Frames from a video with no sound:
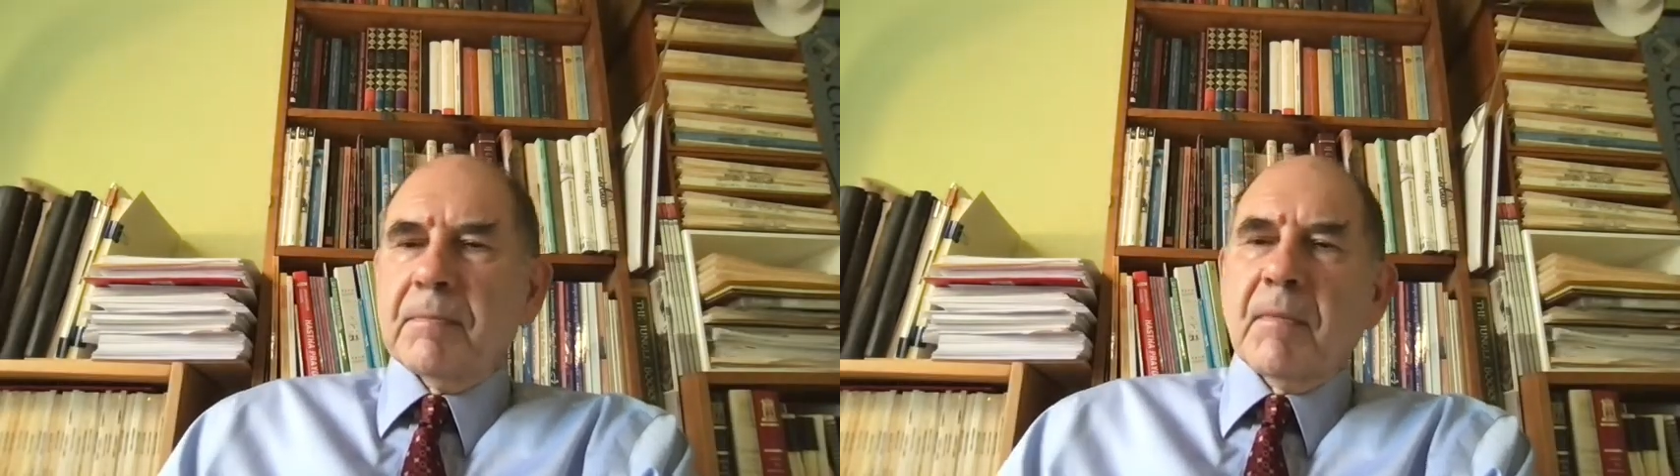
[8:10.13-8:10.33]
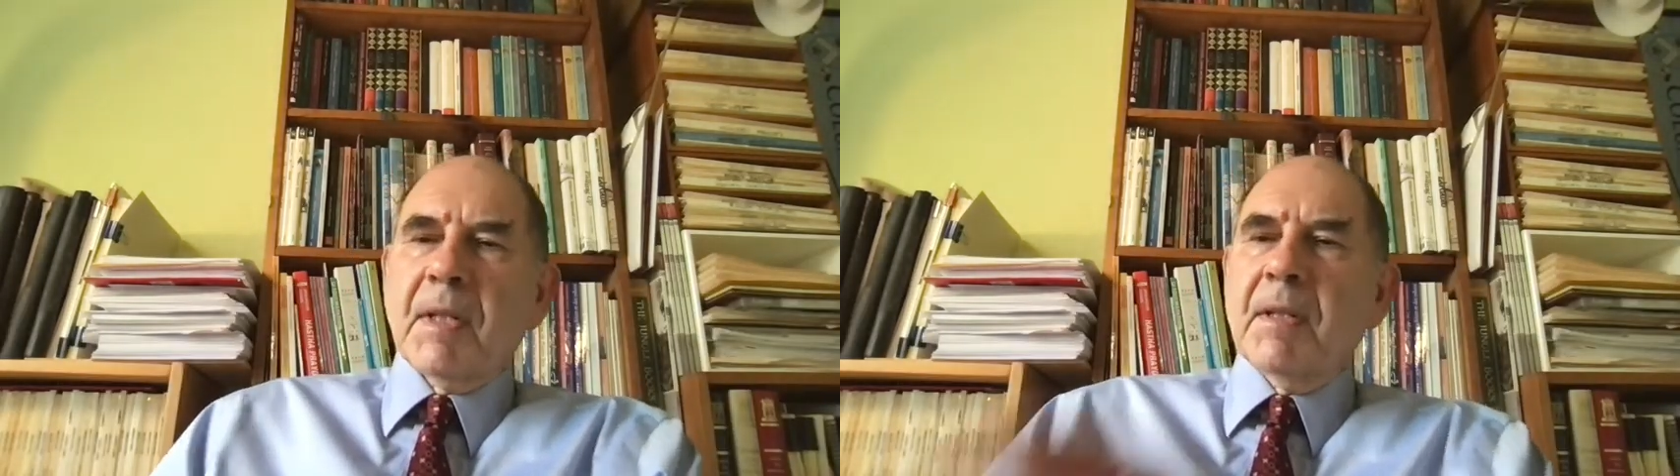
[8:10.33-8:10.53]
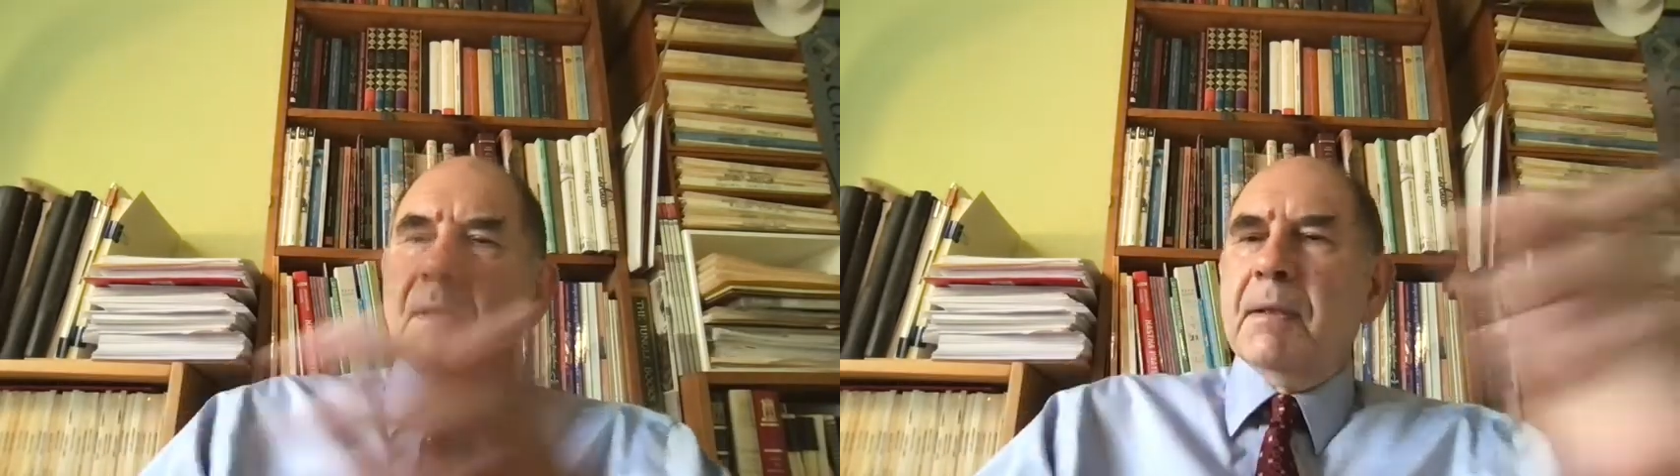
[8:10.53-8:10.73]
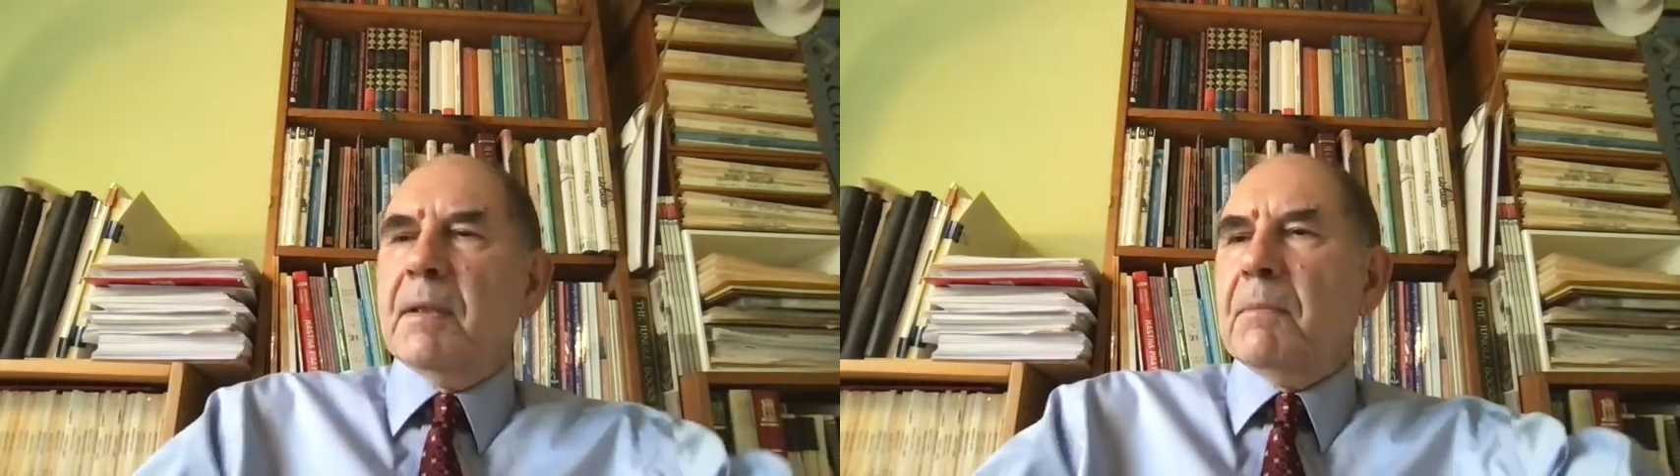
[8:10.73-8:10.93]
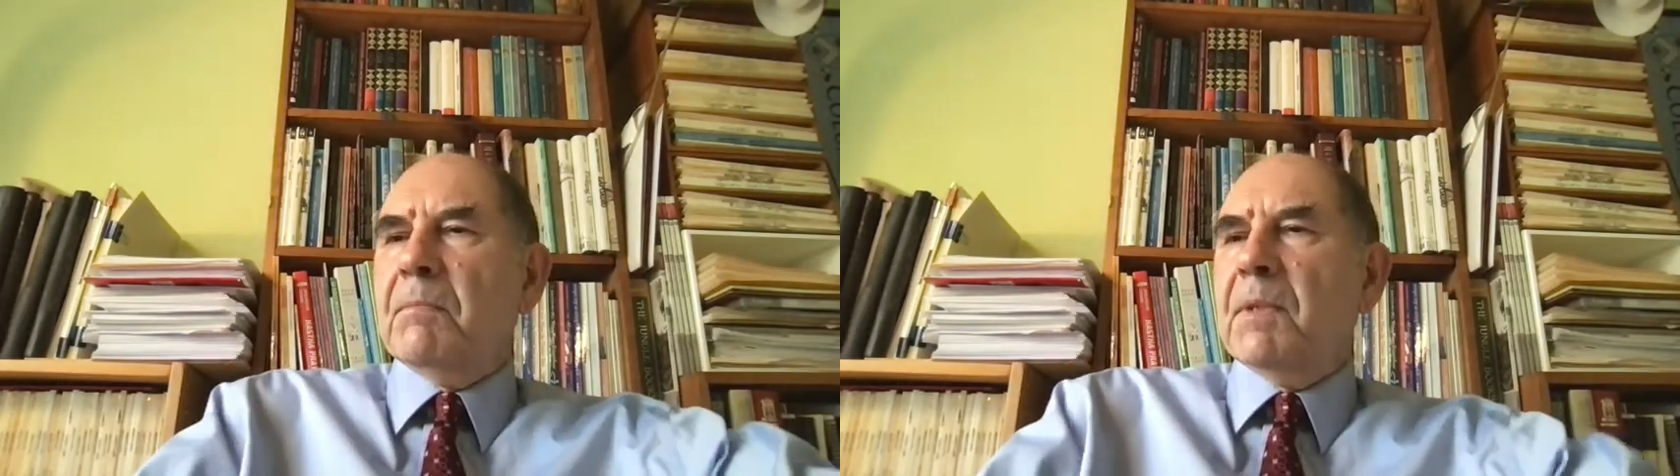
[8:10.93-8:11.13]

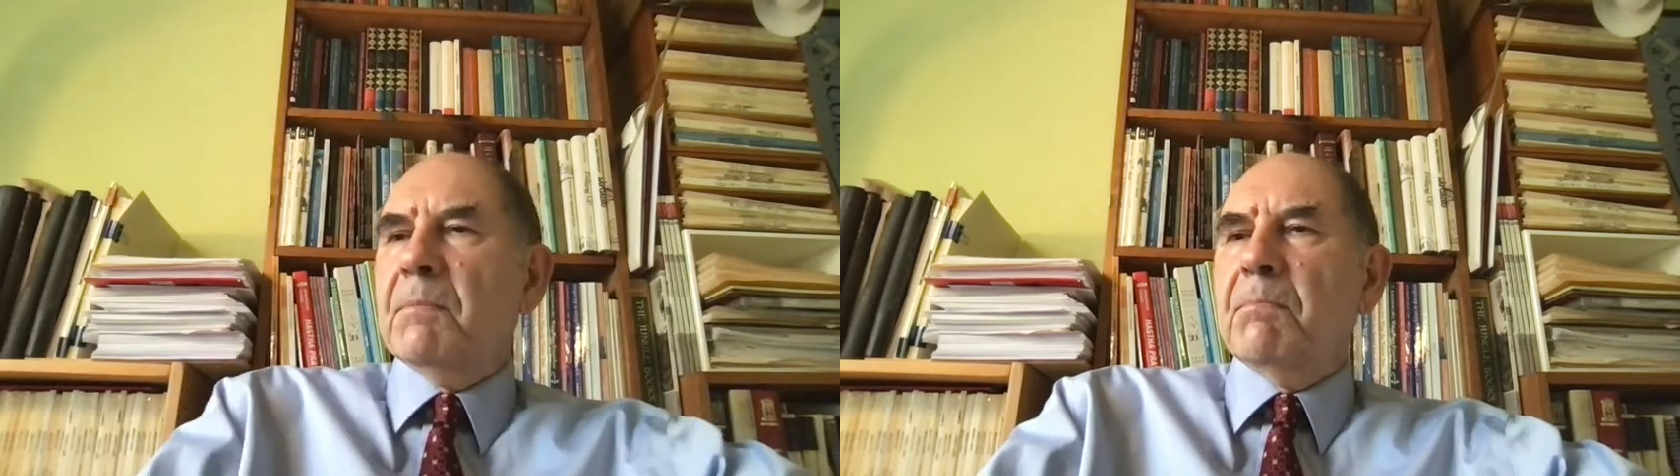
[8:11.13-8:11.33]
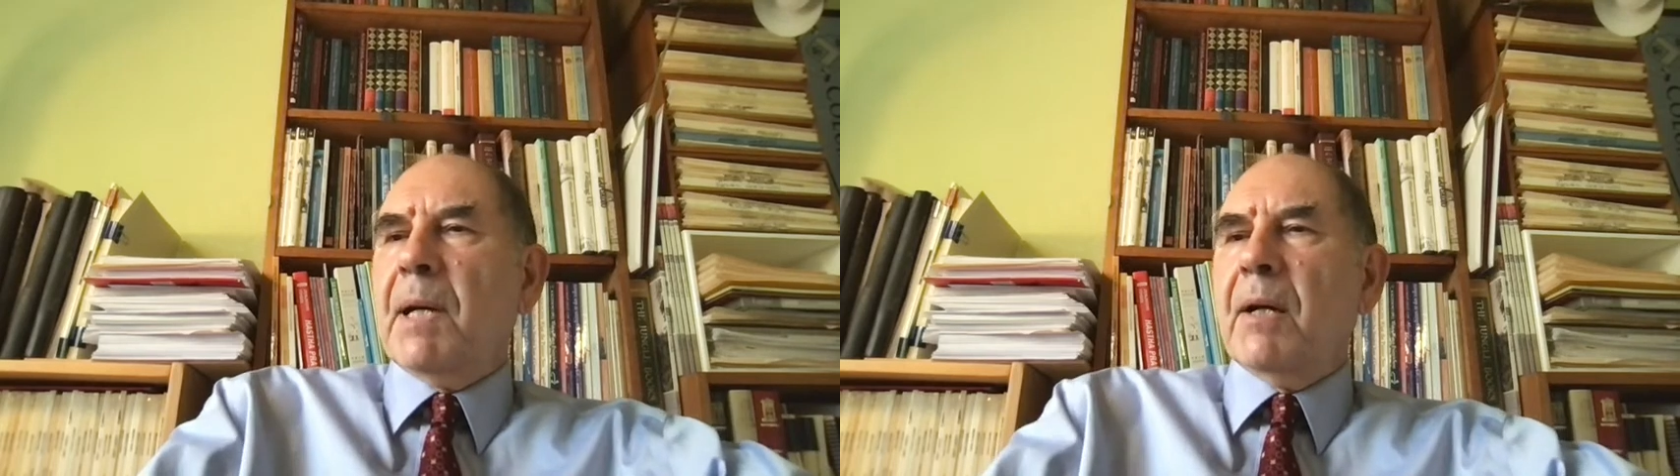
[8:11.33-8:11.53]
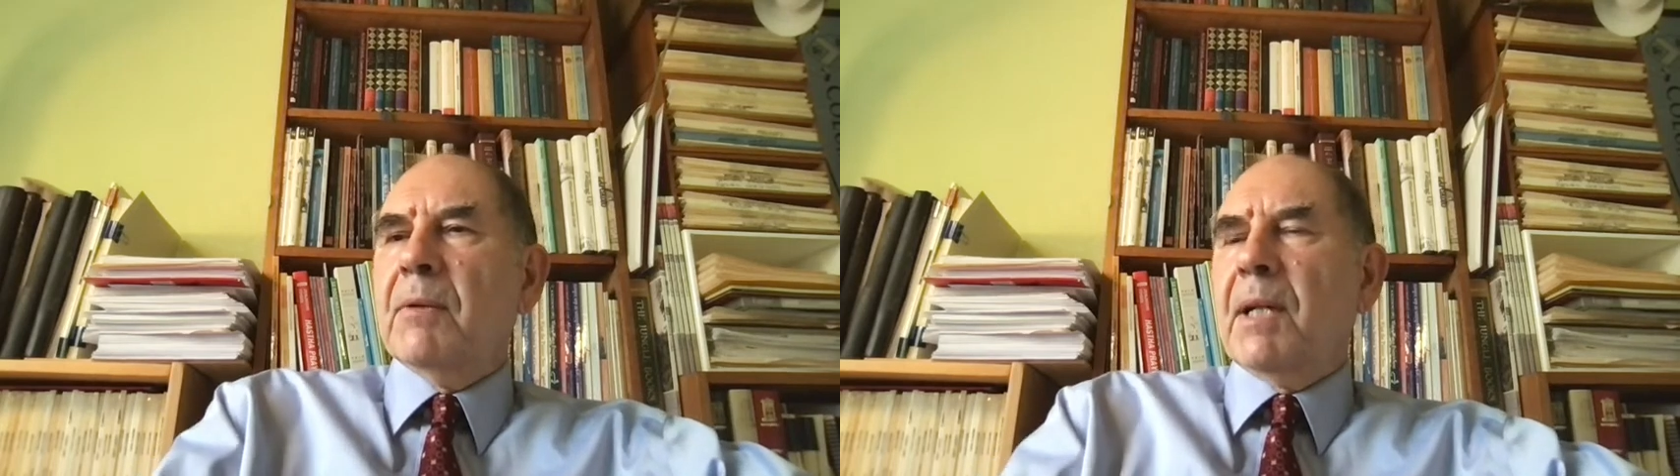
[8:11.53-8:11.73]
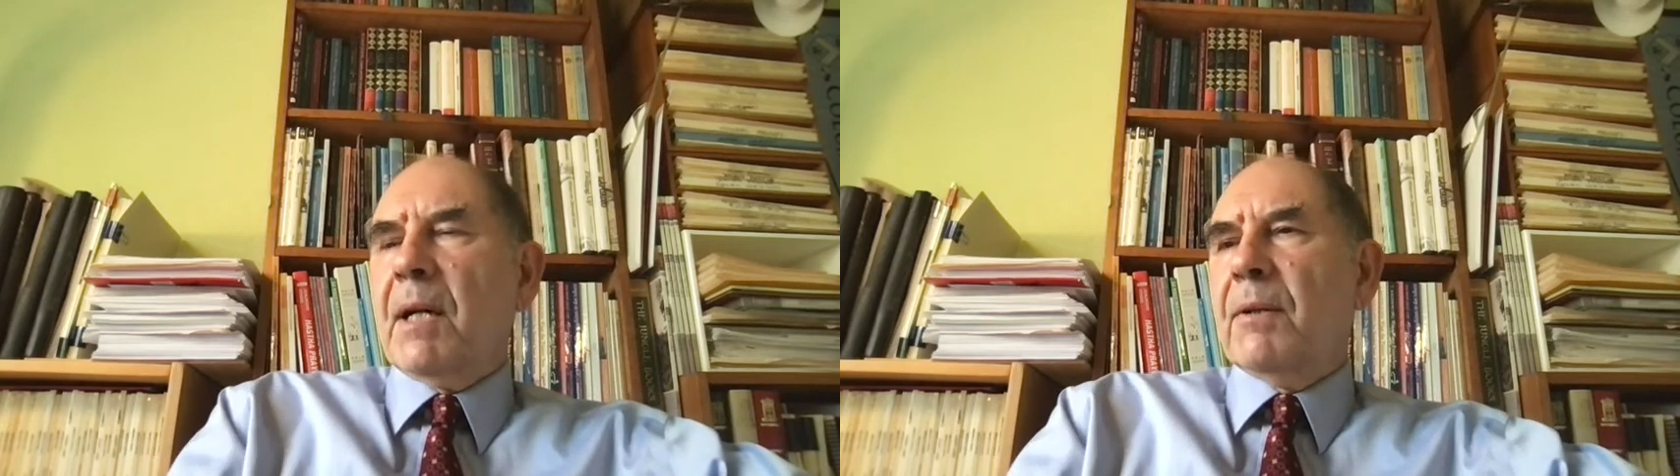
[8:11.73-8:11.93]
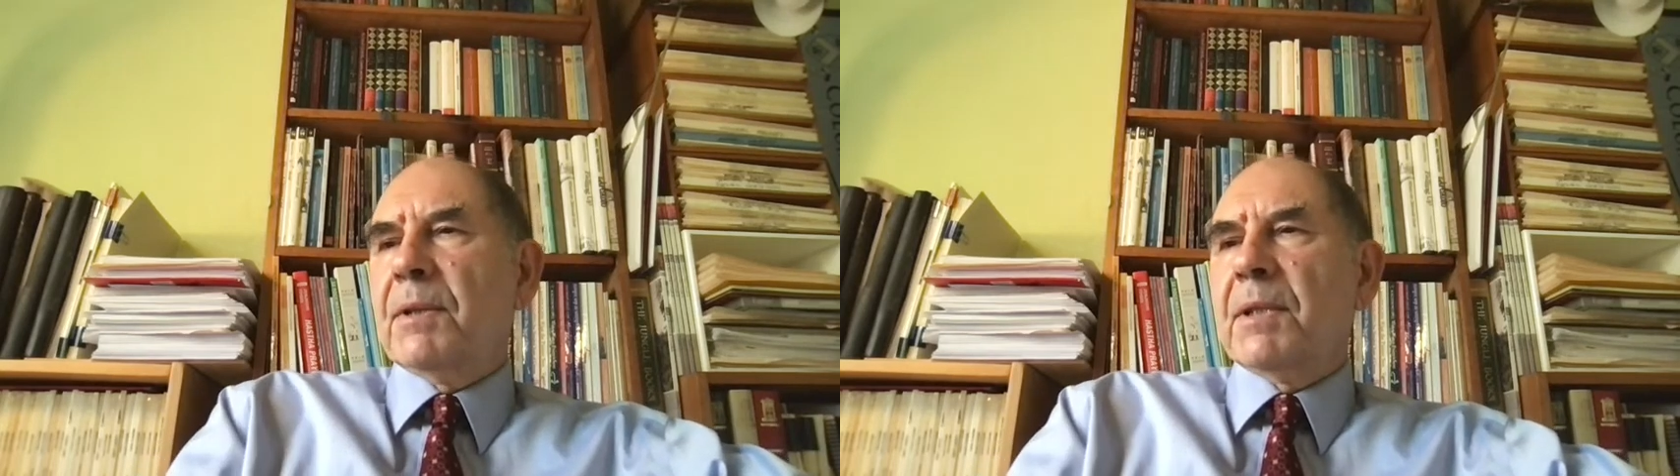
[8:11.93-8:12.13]
the, the
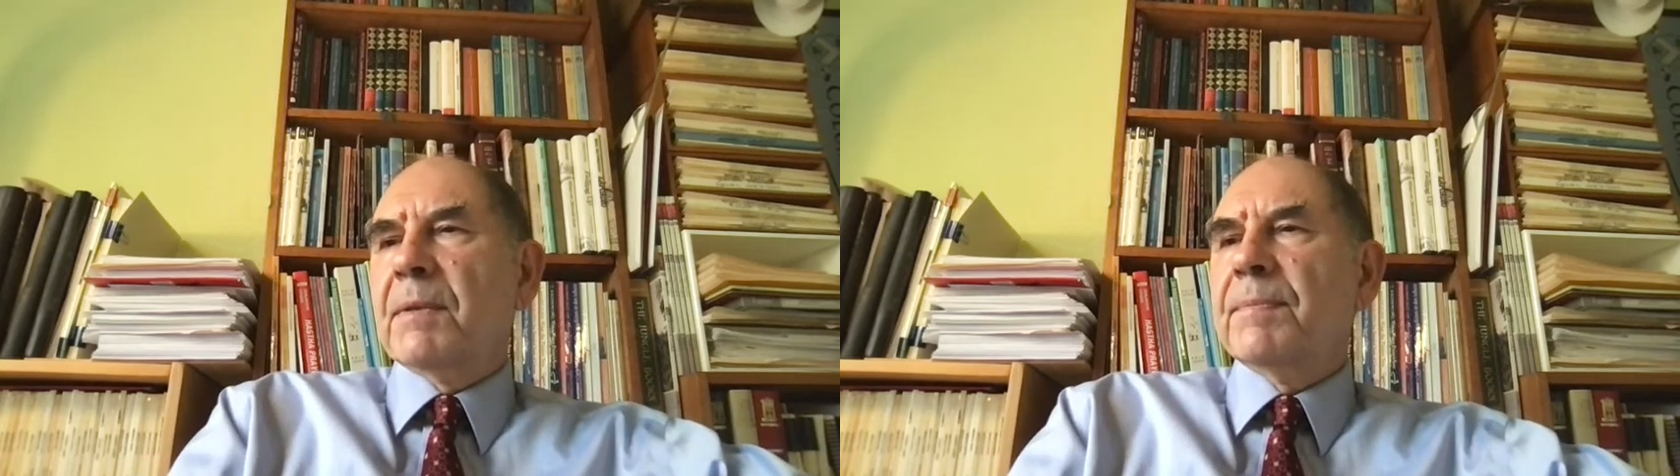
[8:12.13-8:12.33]
Bauhaus